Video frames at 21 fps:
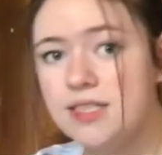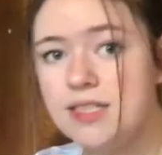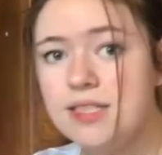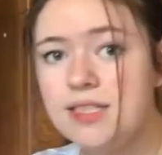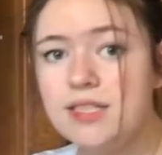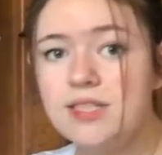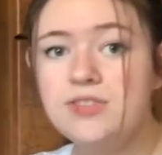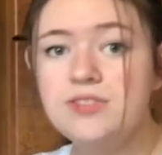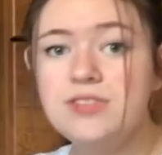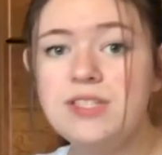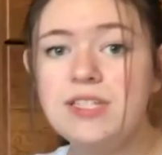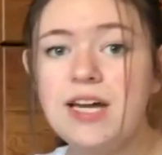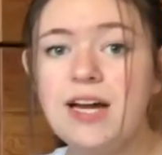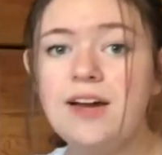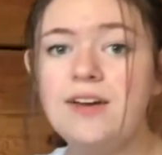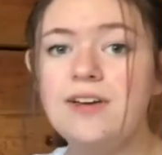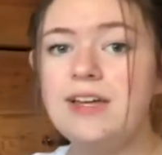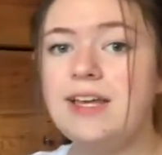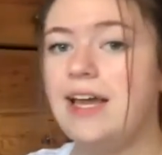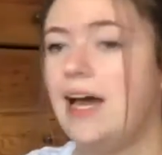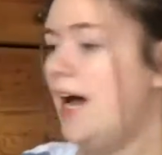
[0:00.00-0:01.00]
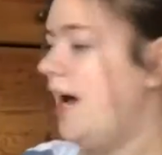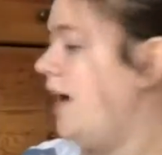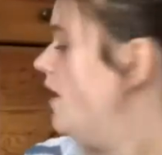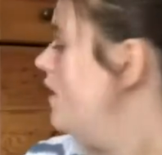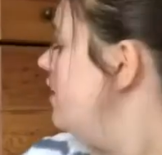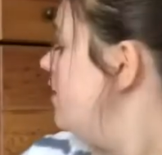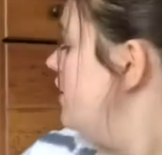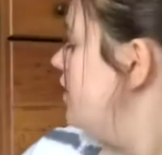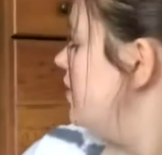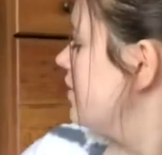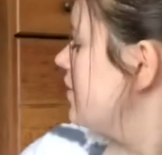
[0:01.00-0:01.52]
Can you see now? Yeah.
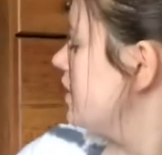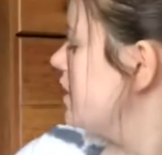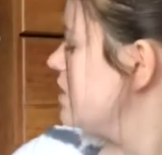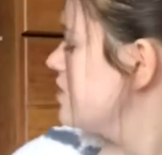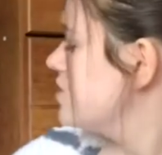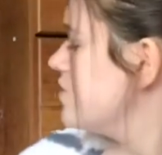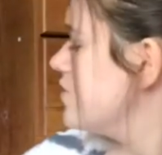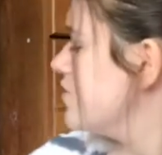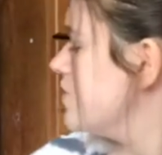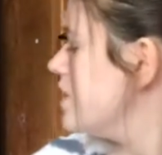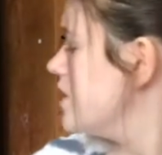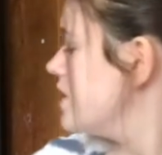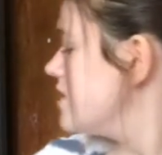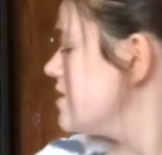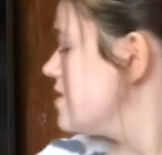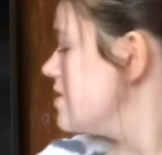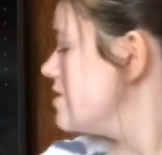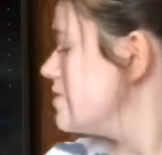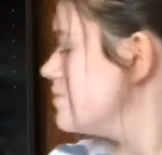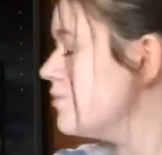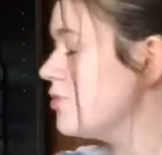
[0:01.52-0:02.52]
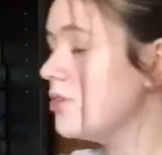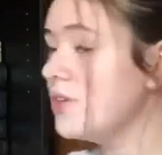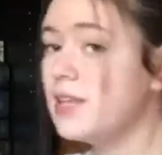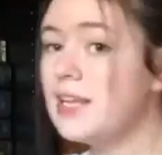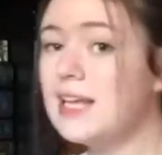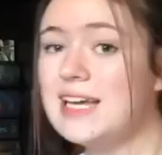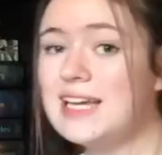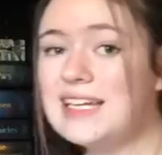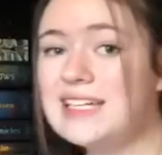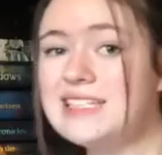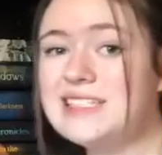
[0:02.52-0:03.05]
Okay, so this is more
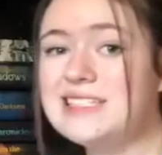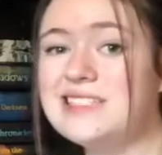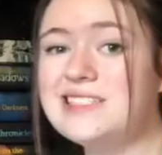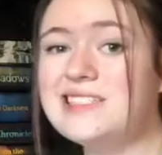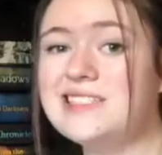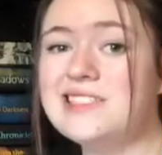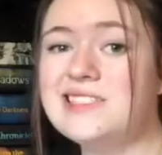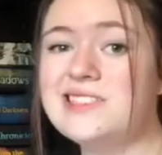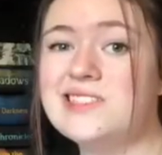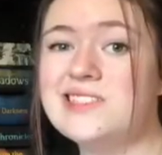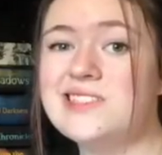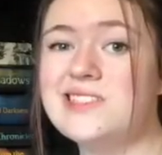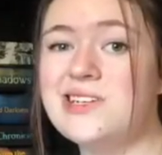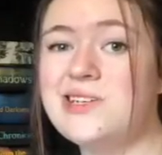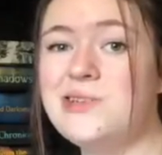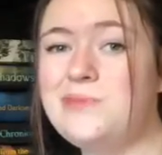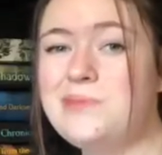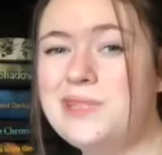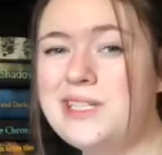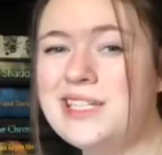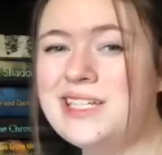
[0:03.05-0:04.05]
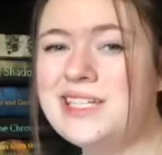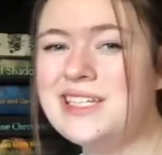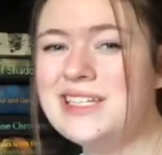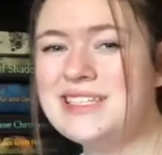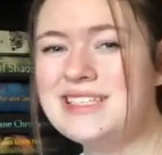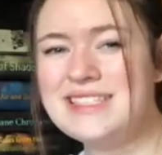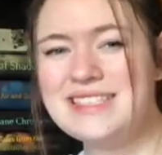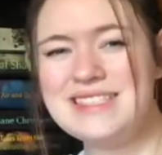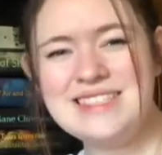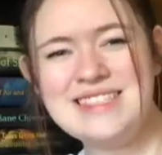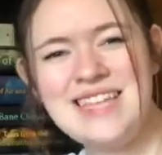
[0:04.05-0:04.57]
like
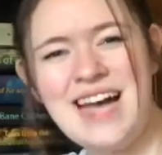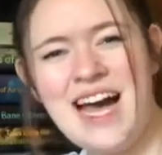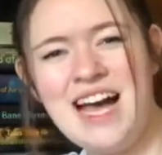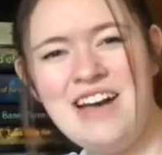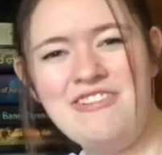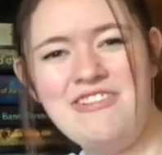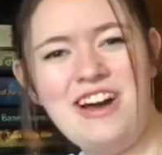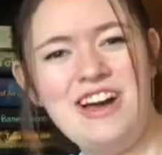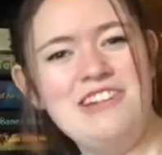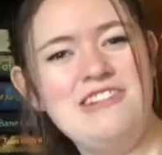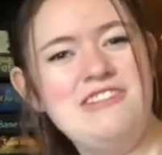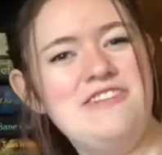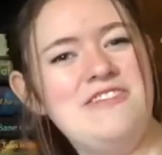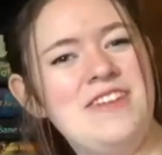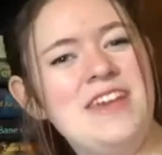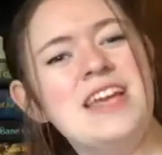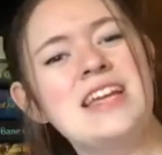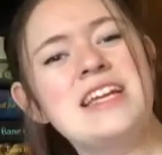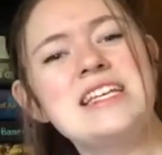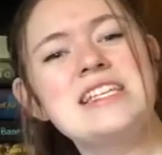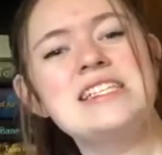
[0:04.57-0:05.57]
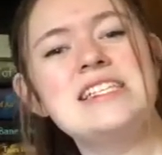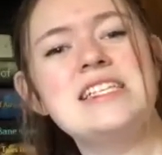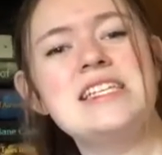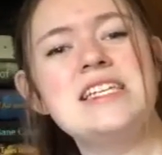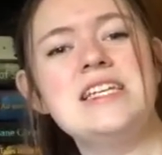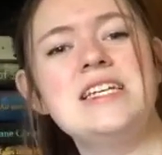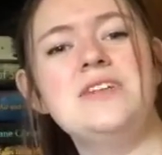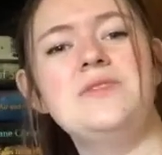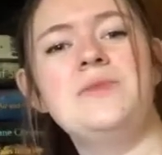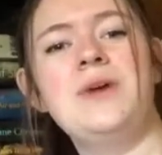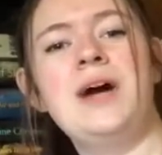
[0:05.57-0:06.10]
dystopian sci-fi fantasy
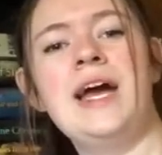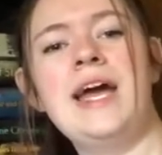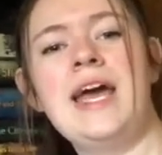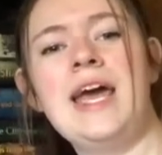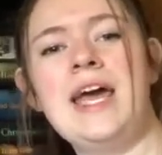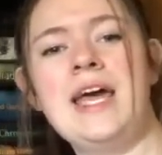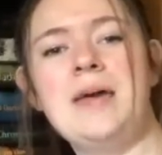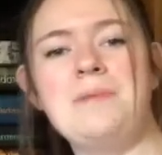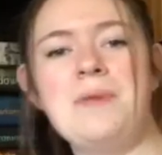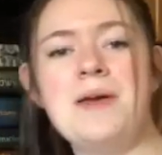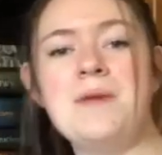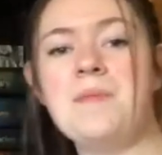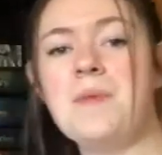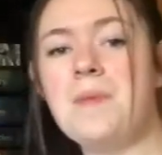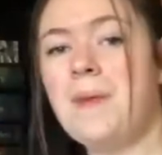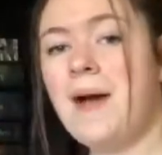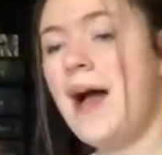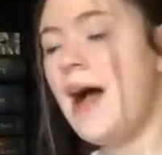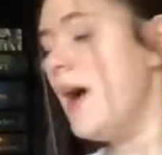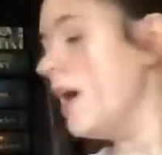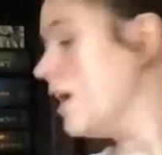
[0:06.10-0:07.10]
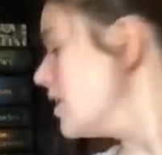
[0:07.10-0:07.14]
YA paperbacks.